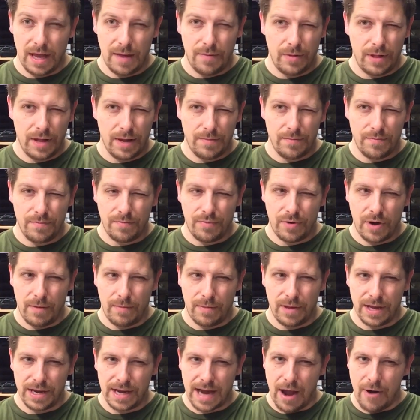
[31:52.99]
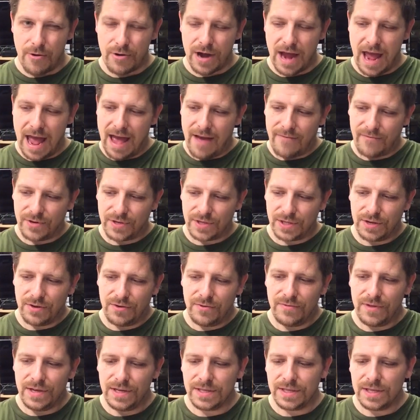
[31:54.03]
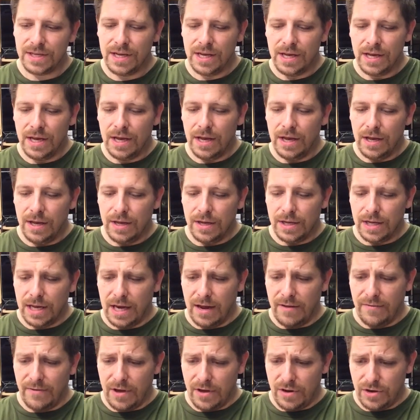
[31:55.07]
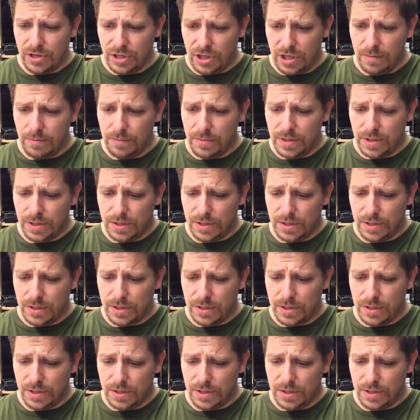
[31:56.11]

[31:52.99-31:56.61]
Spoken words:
I played probably an hour and a half or so of this, and I found it cheap.